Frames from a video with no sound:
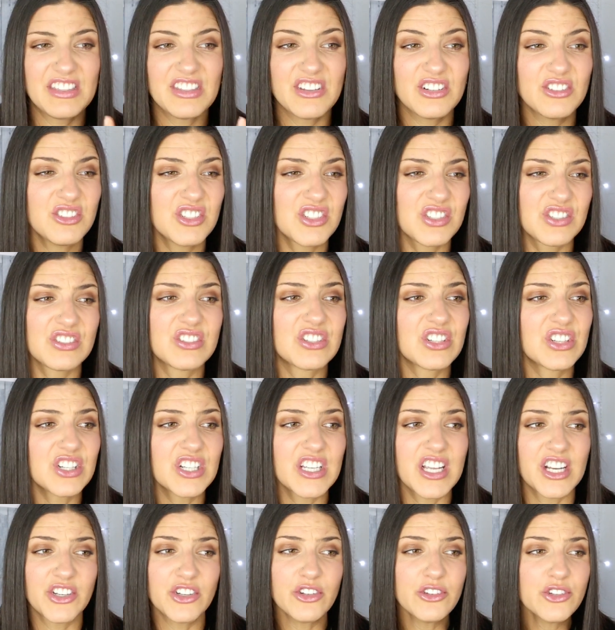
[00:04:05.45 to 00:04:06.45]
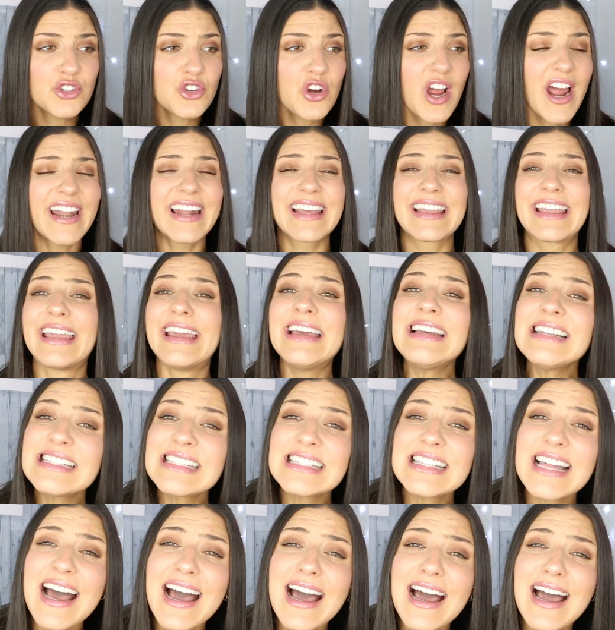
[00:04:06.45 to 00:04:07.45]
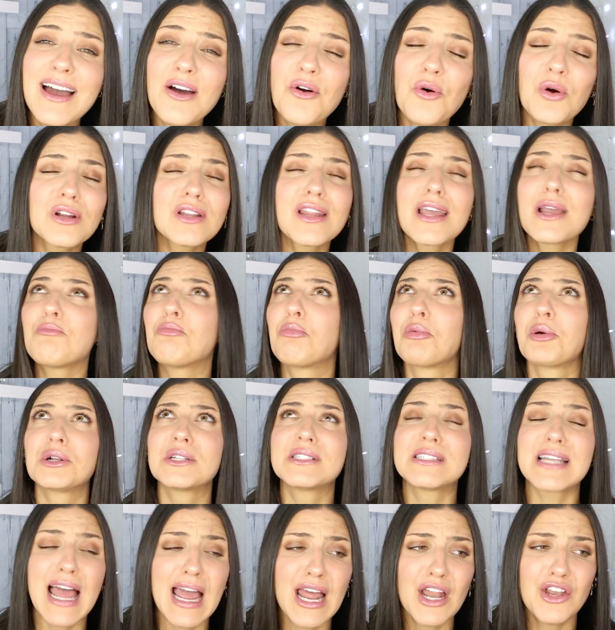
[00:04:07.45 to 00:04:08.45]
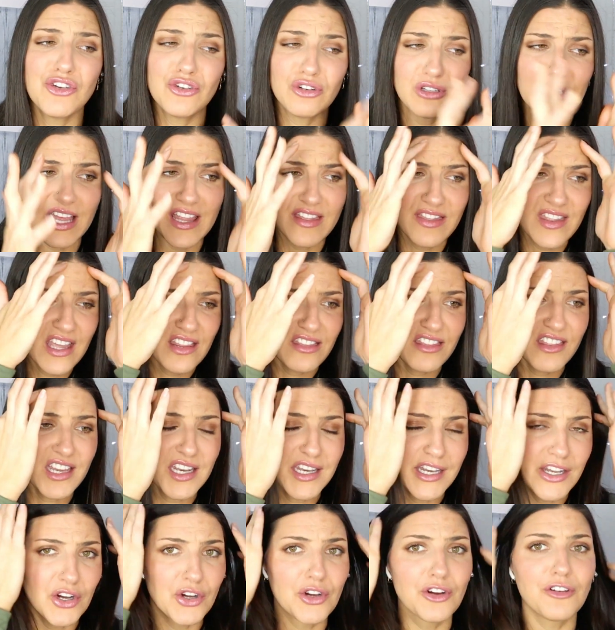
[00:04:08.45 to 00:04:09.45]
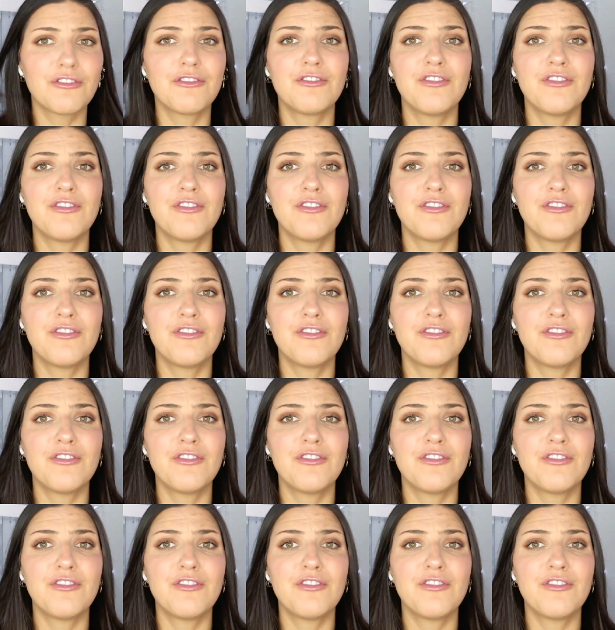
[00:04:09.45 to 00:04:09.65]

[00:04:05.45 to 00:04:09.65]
and they're just dirty, and you're trying to kiss that or like pretend you're letting that thing near your